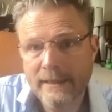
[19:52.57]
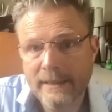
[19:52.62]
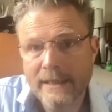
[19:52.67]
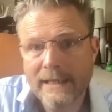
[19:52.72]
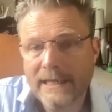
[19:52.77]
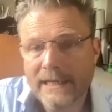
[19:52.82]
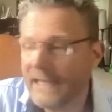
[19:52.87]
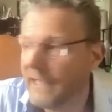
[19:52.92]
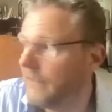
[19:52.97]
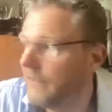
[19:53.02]

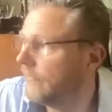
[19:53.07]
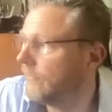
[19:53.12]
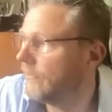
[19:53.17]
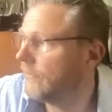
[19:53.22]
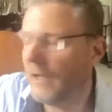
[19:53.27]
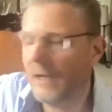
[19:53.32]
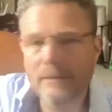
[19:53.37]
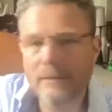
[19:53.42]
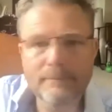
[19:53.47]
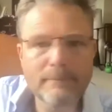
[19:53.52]
he's
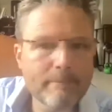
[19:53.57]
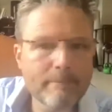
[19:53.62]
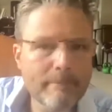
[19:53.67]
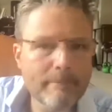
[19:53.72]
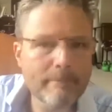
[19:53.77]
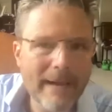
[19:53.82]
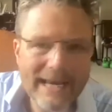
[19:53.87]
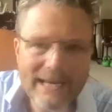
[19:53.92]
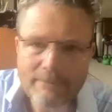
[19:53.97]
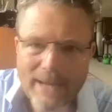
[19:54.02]
um,
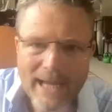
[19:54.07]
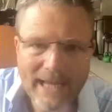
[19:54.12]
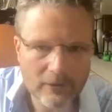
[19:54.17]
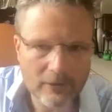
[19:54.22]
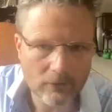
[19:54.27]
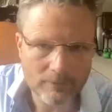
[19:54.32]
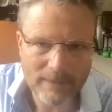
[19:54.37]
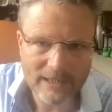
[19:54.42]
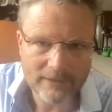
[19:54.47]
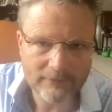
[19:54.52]
main man on
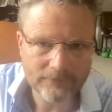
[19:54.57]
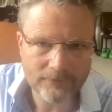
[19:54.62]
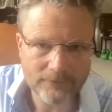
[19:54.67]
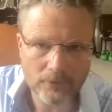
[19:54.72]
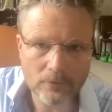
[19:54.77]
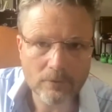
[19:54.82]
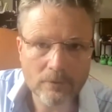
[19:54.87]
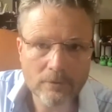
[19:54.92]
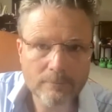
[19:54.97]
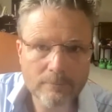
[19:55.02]

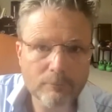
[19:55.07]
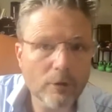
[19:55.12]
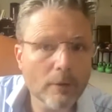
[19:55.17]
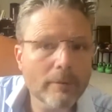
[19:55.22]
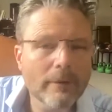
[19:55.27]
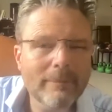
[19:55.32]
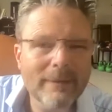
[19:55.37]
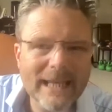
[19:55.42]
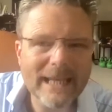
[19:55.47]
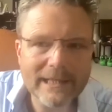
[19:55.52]
metaphor,
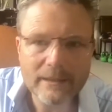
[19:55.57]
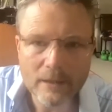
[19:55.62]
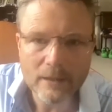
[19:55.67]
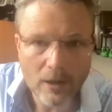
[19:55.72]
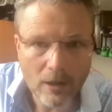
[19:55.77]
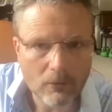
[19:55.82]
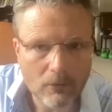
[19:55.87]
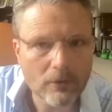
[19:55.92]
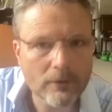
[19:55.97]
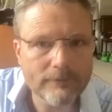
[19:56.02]
probably in the
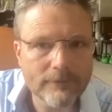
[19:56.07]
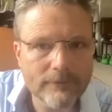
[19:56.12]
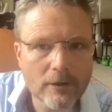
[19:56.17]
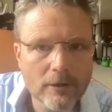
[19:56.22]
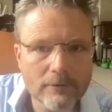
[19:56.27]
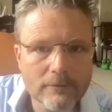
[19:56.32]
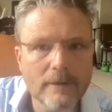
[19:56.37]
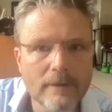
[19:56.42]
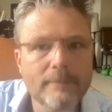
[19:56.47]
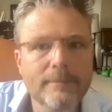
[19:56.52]
whole of
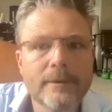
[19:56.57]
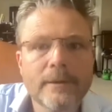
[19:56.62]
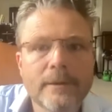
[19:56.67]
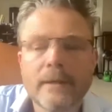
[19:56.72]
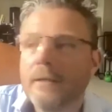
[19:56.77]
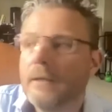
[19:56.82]
Europe.